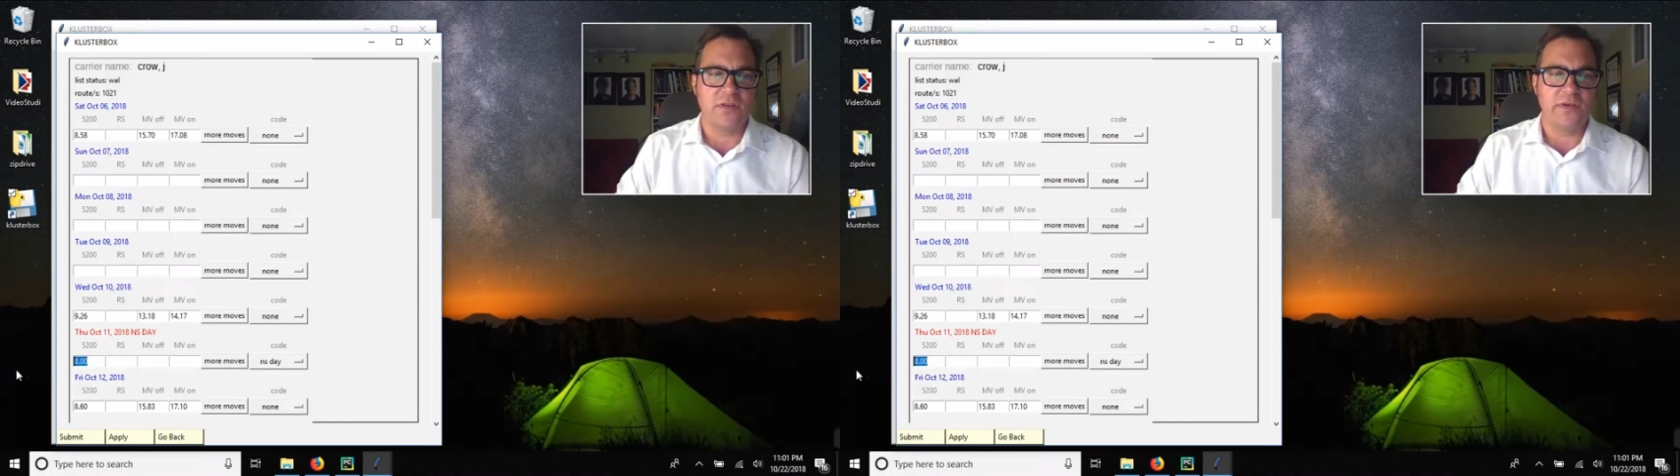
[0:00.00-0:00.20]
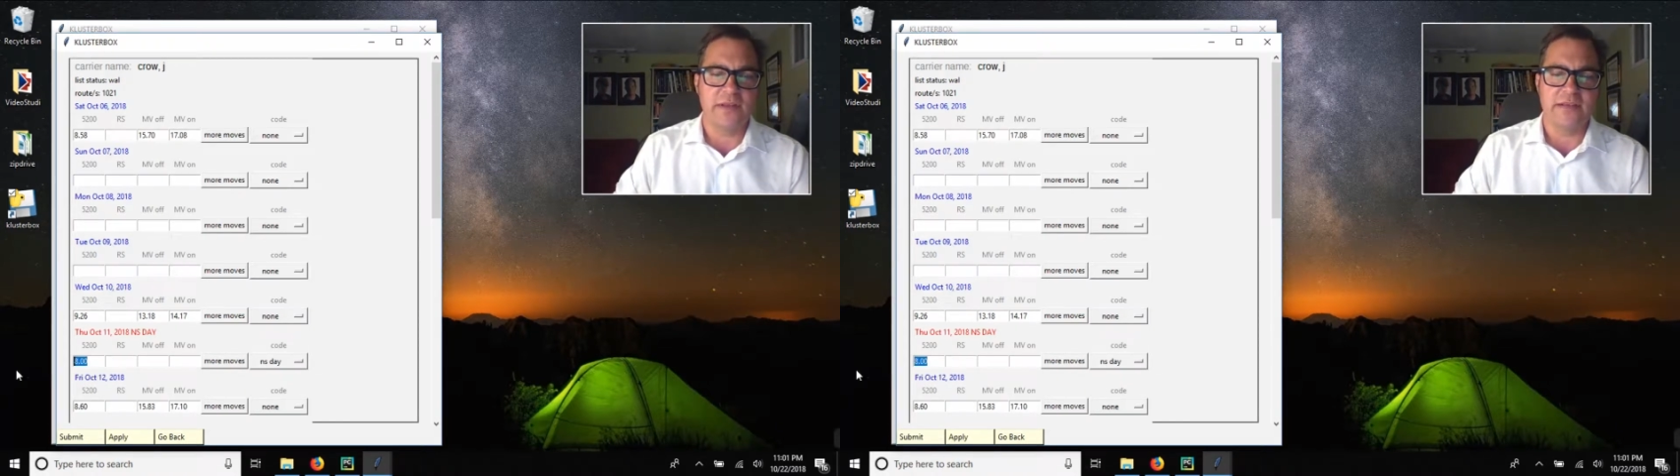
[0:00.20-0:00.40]

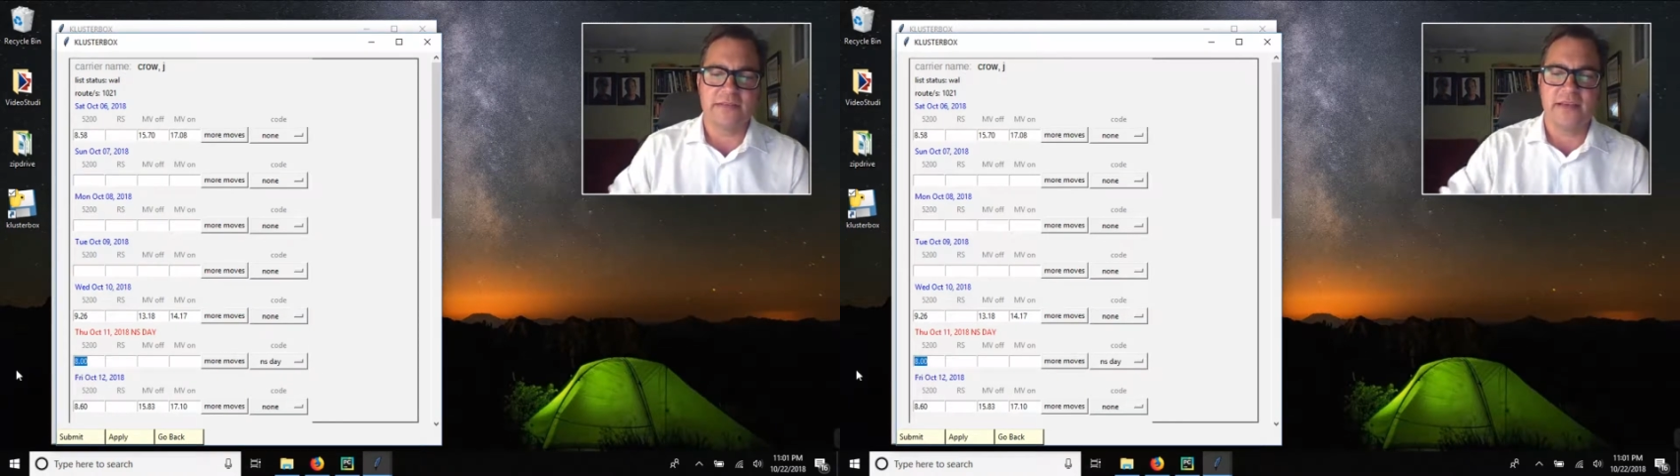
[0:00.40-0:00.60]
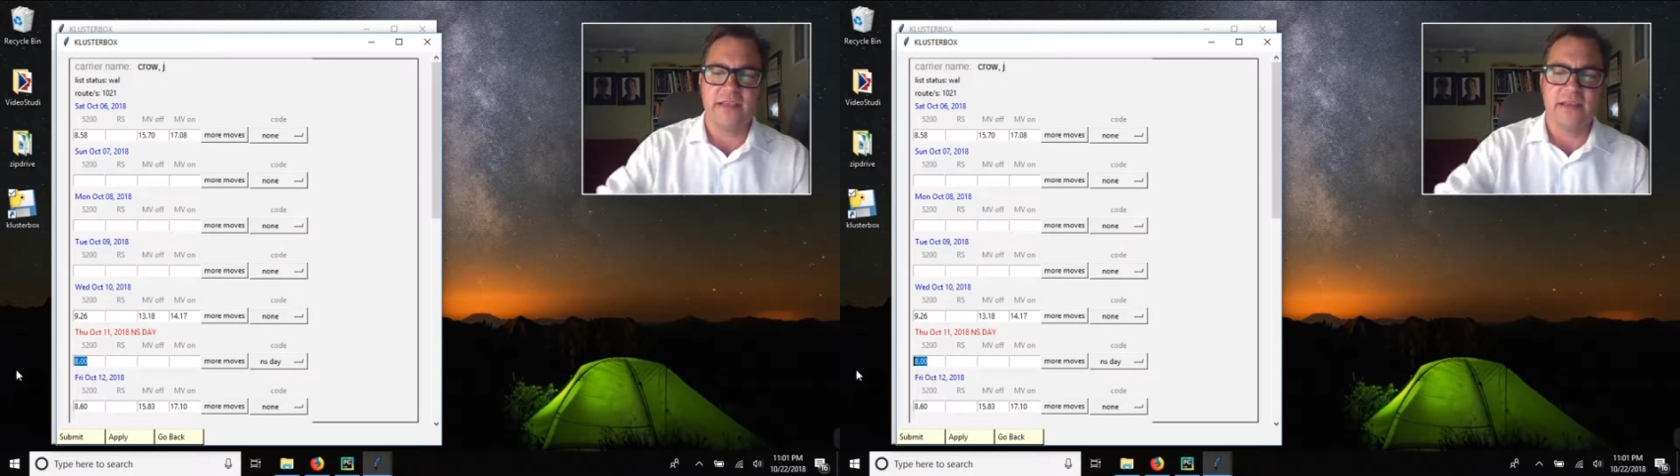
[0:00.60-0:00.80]
on their
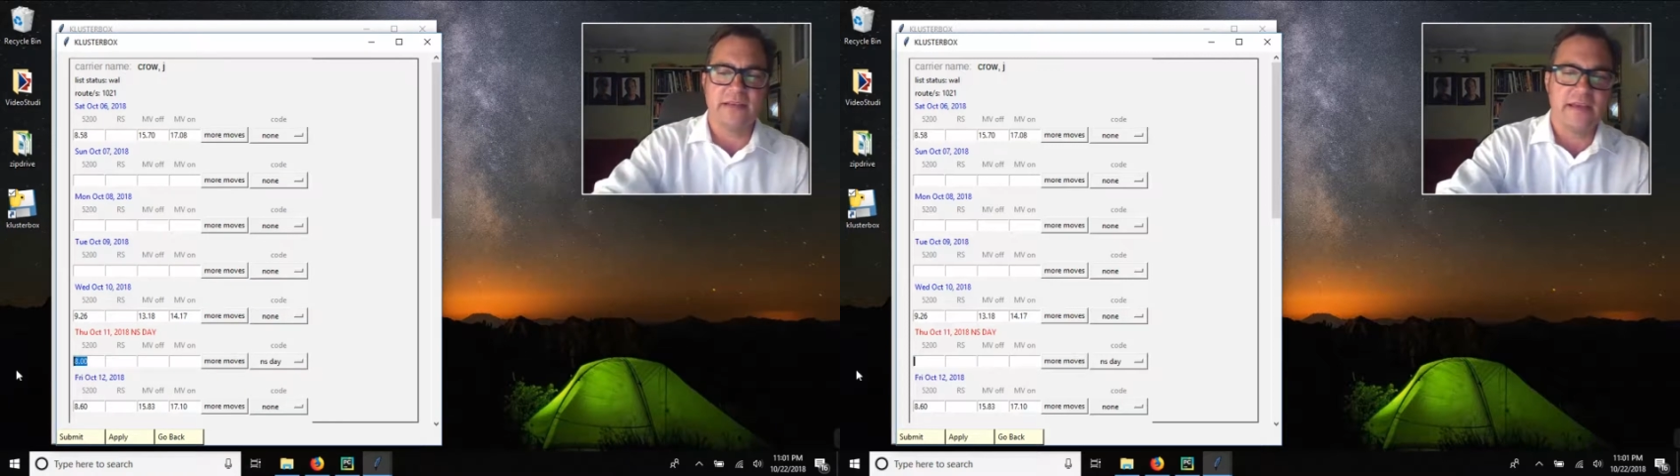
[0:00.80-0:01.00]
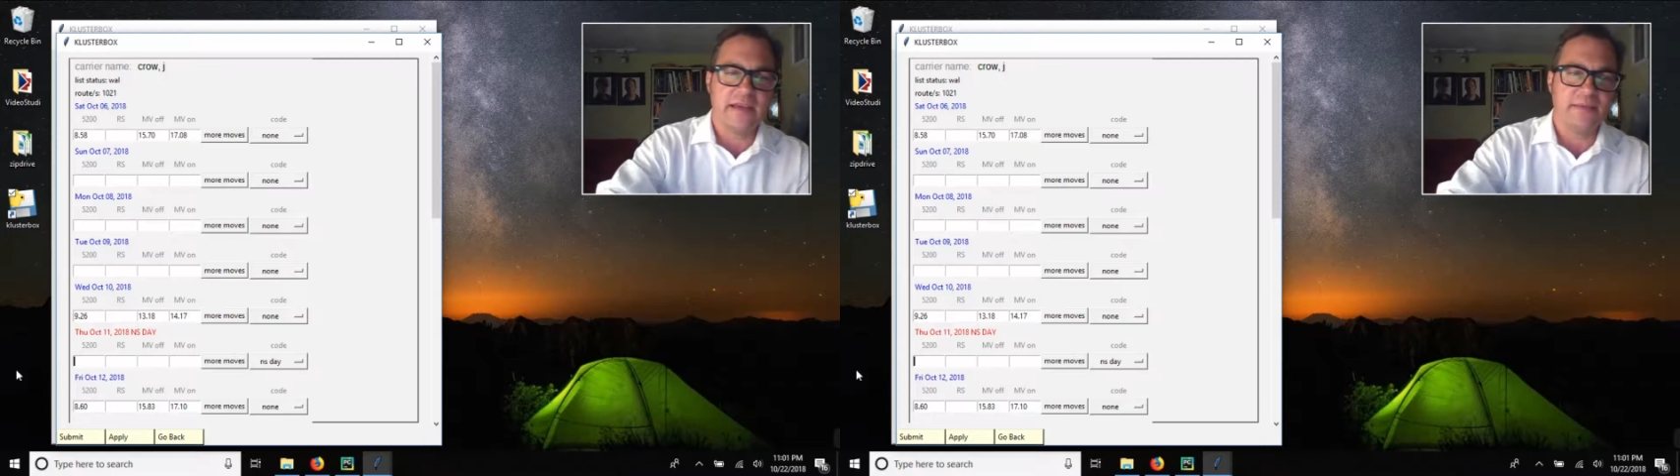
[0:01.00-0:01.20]
NS day
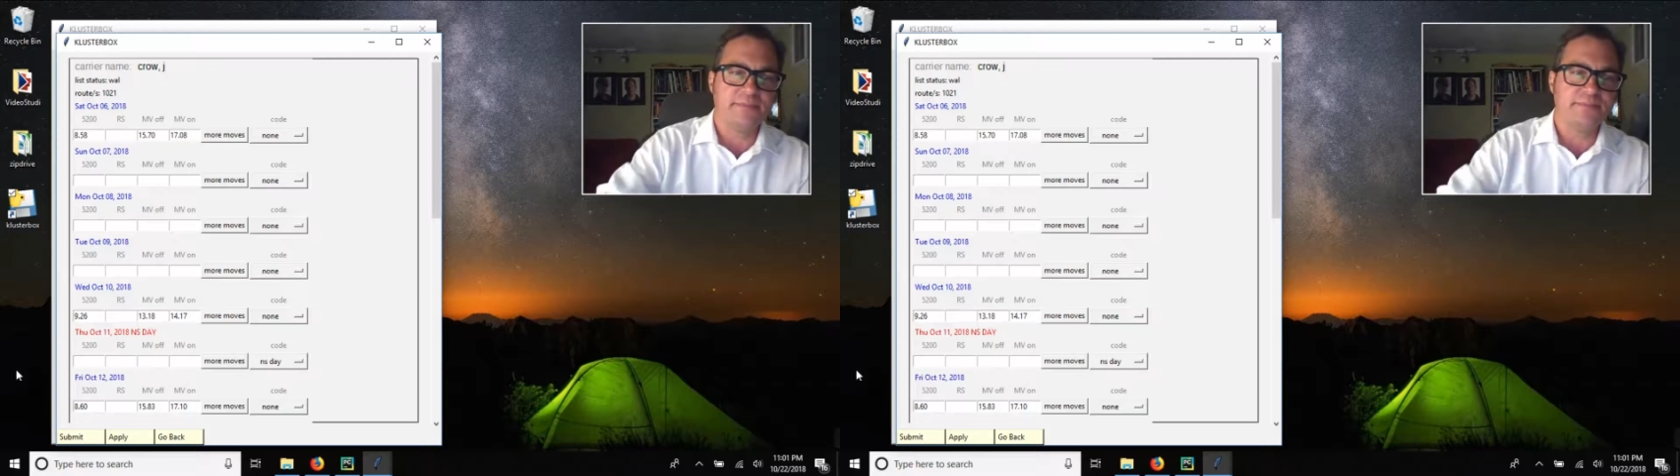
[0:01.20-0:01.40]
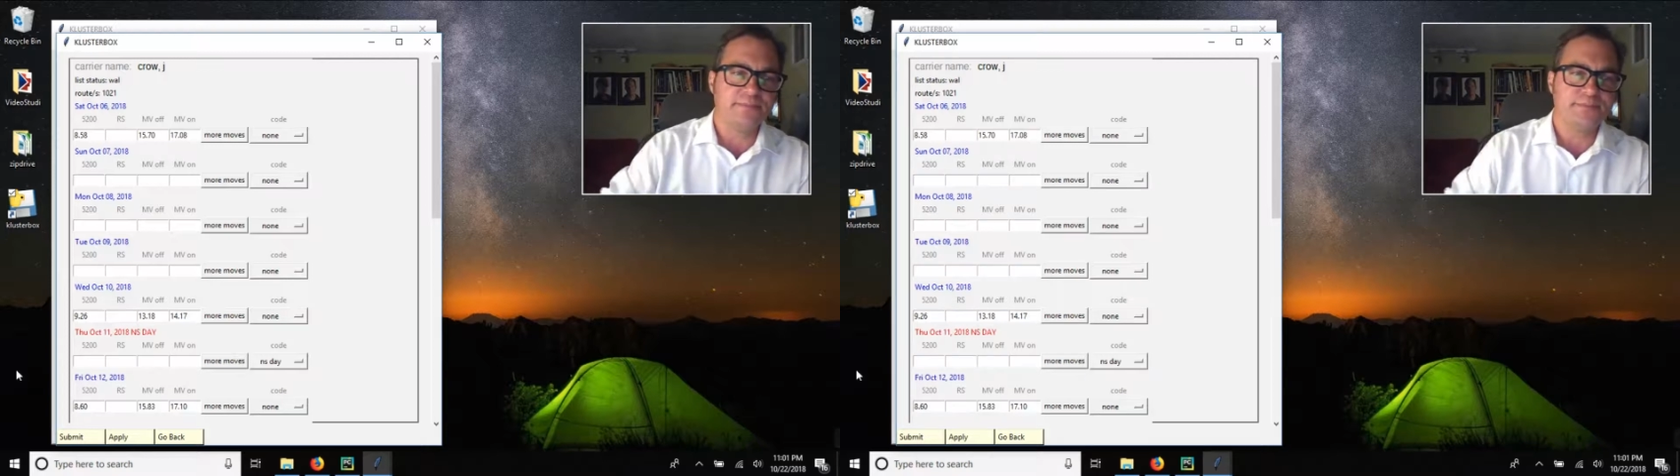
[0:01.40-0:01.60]
that day.